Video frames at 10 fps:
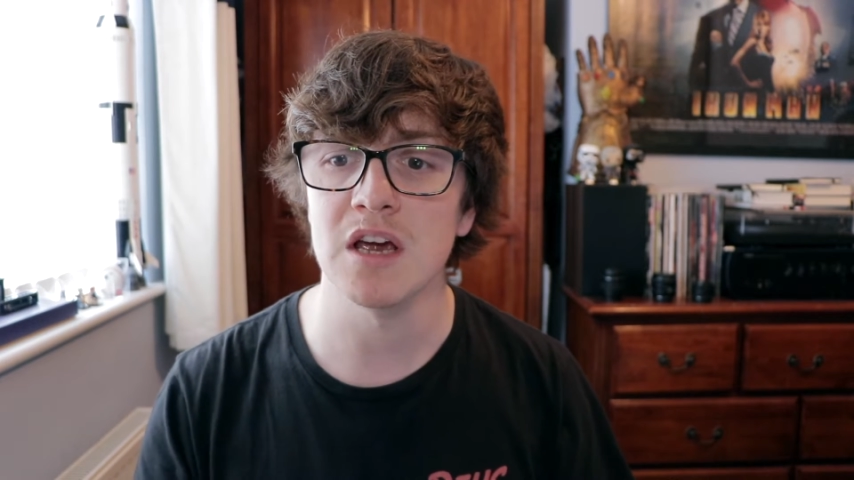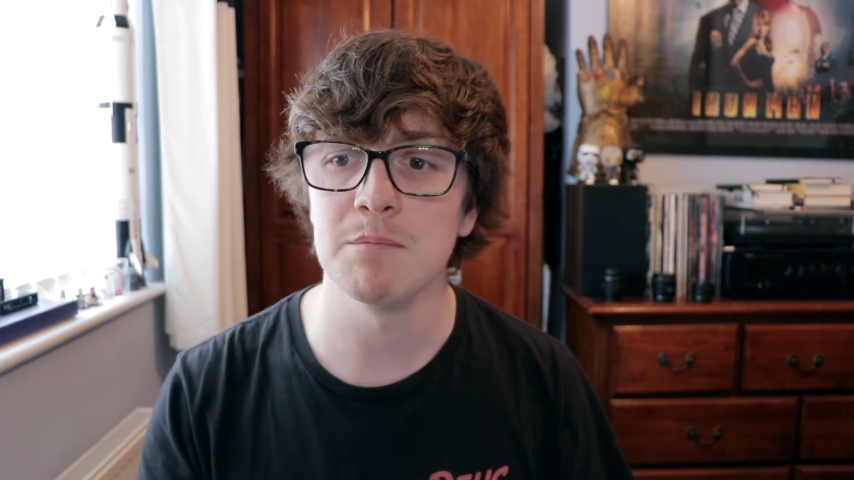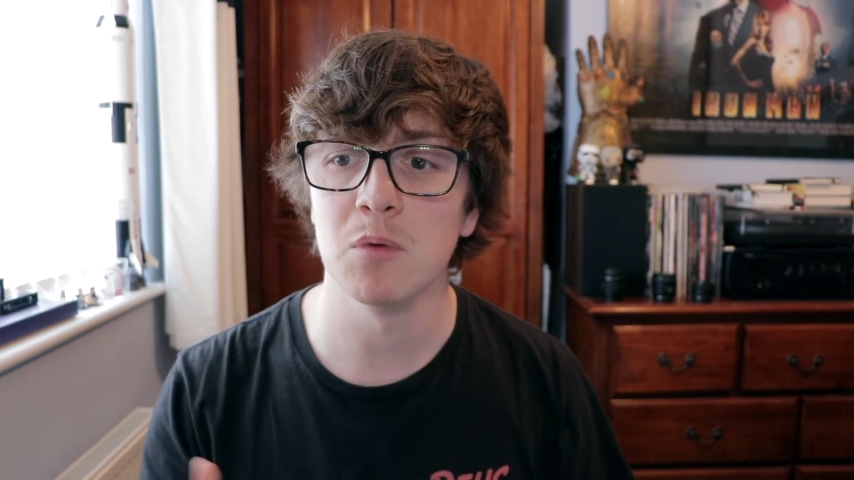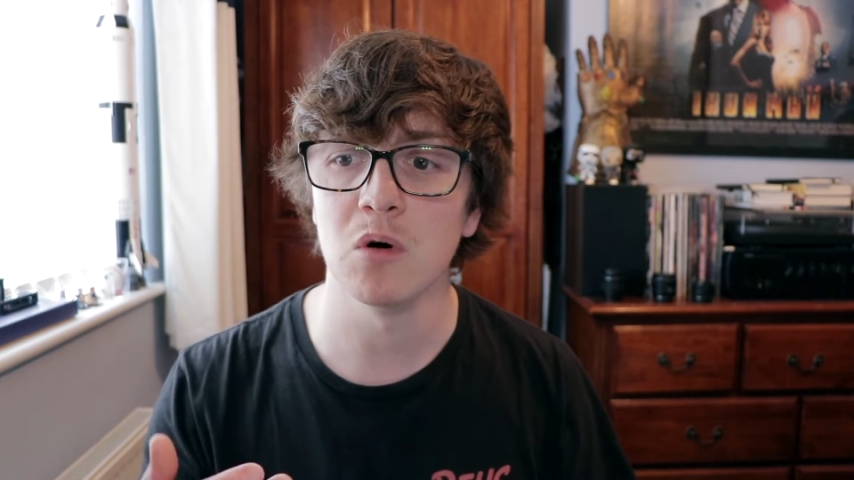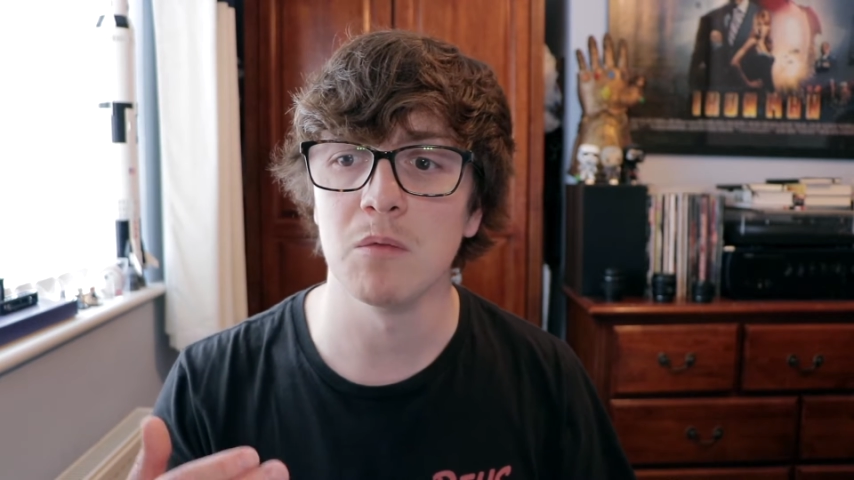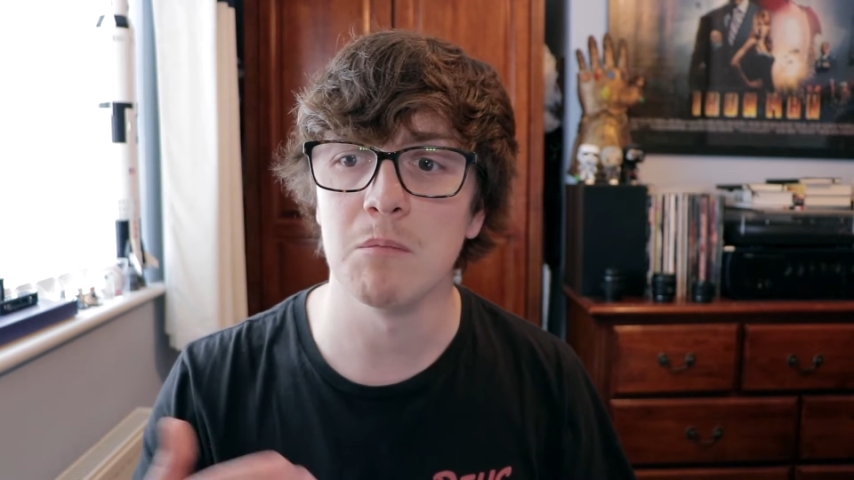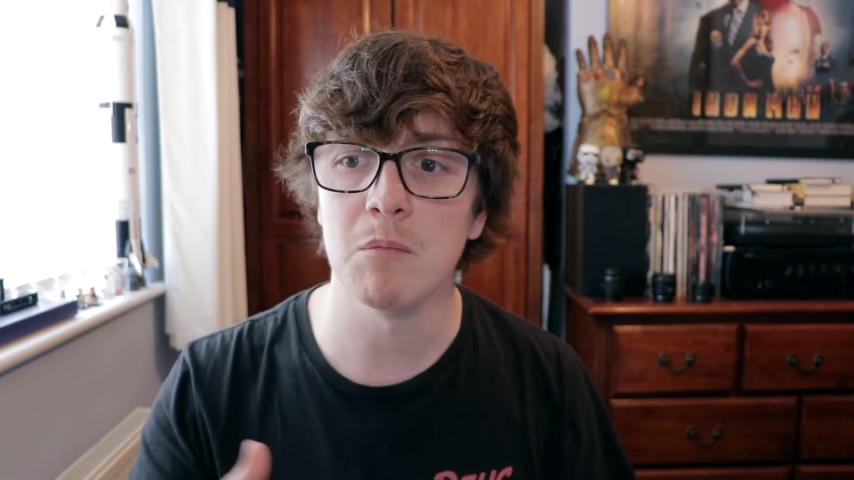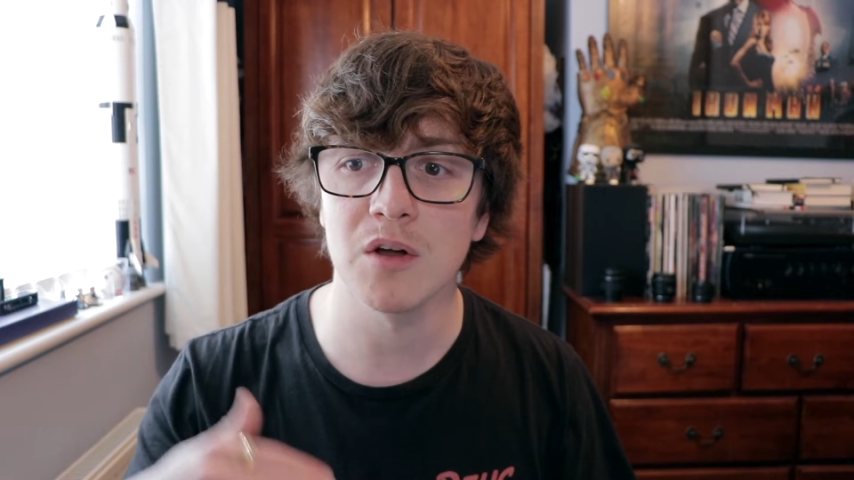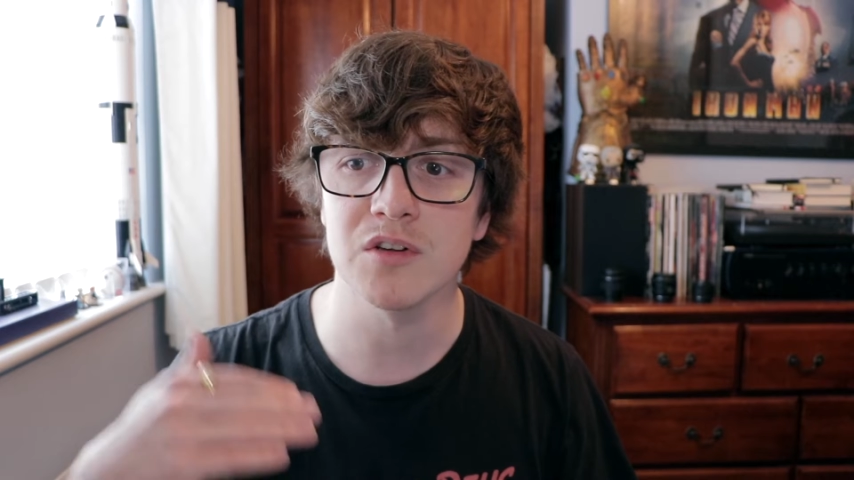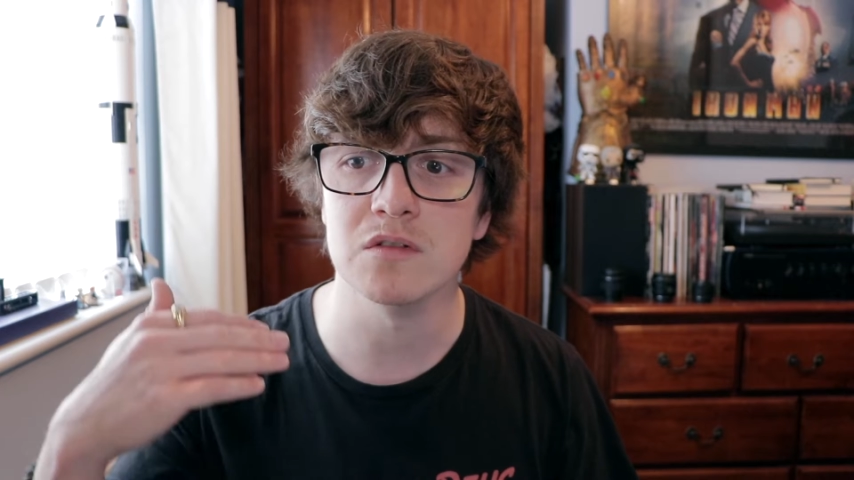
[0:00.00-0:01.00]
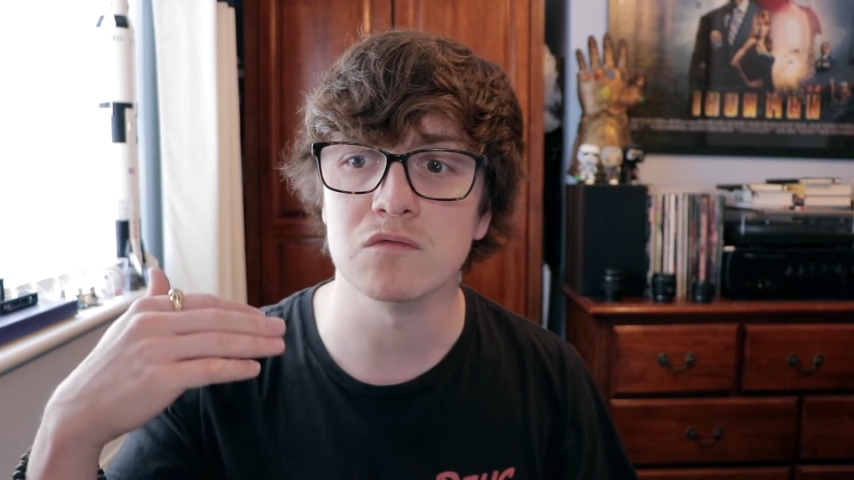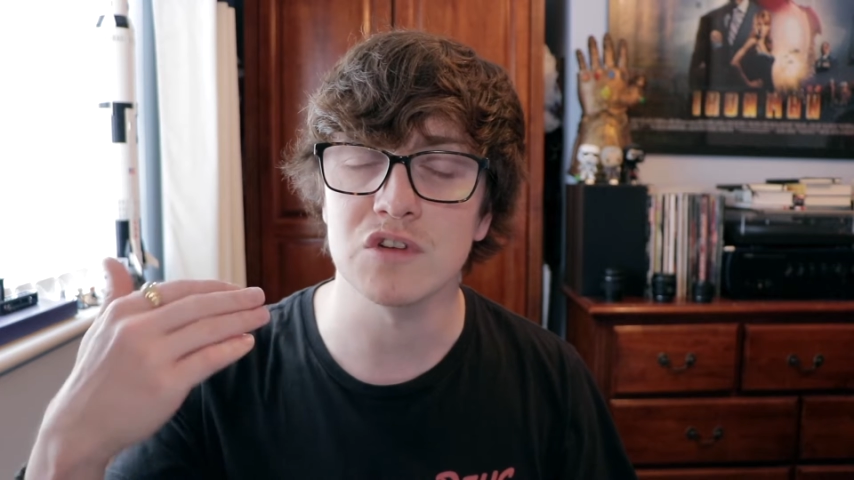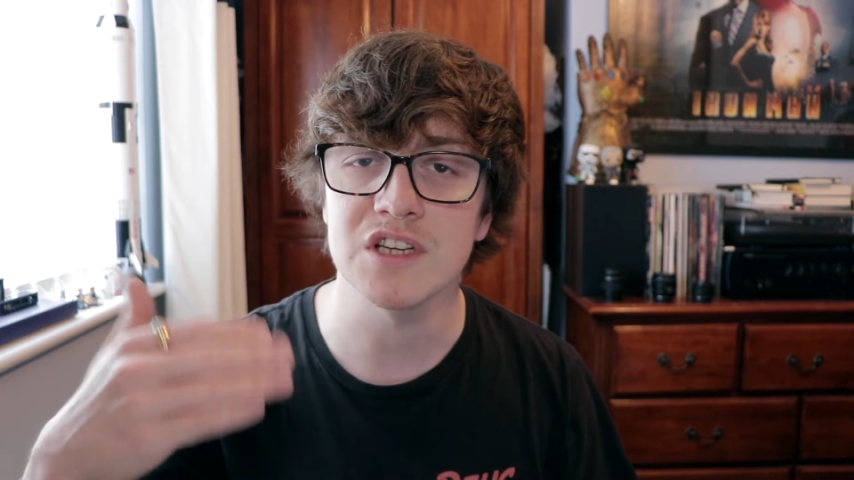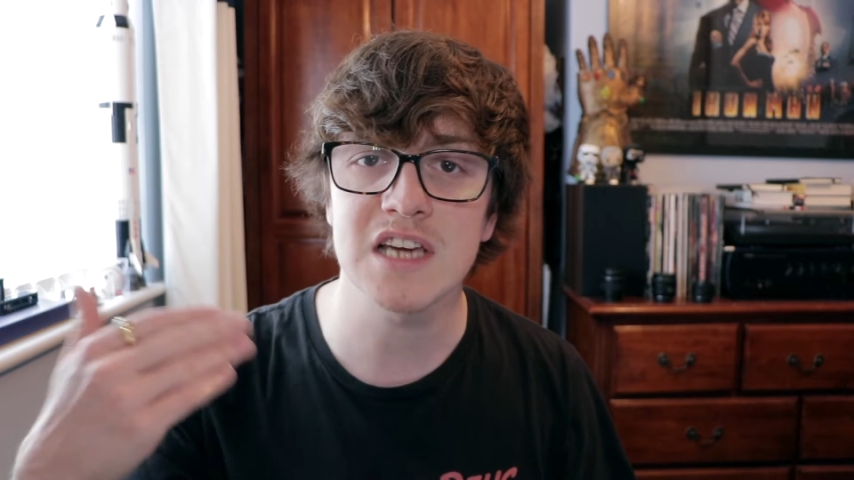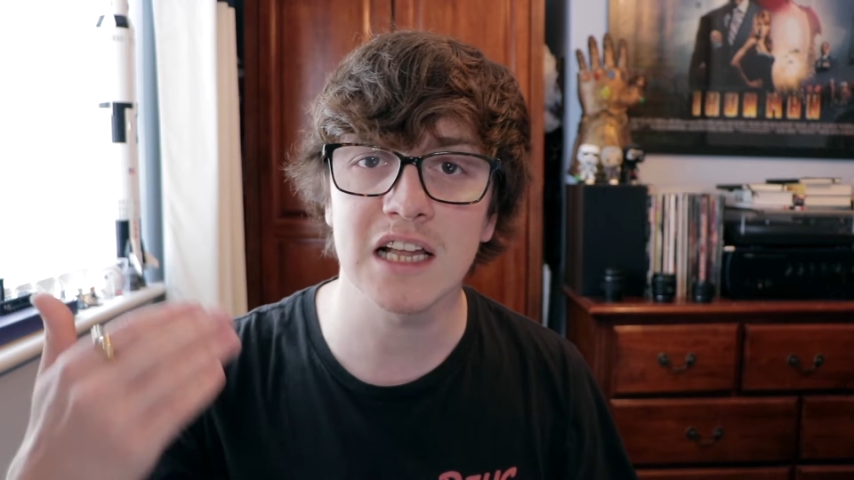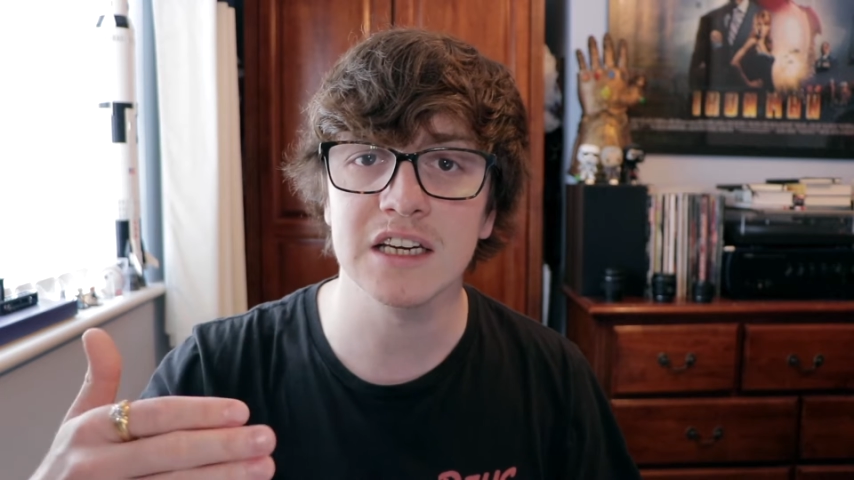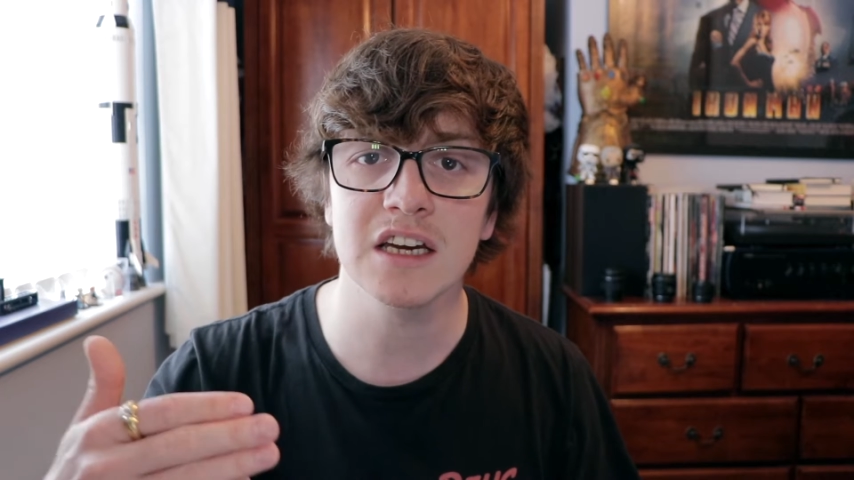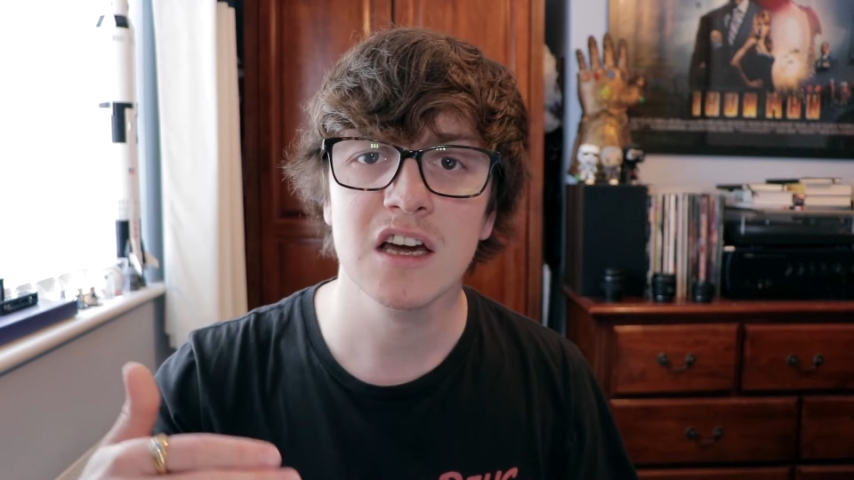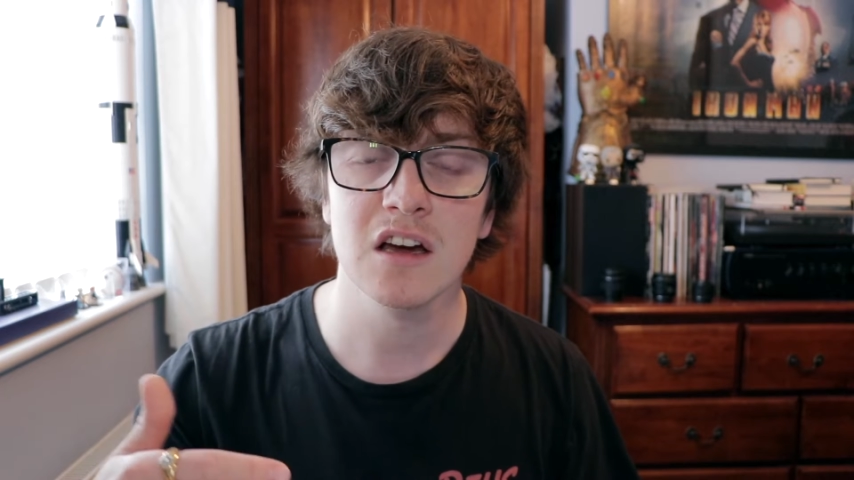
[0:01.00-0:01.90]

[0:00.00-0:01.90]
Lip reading: a more modern retelling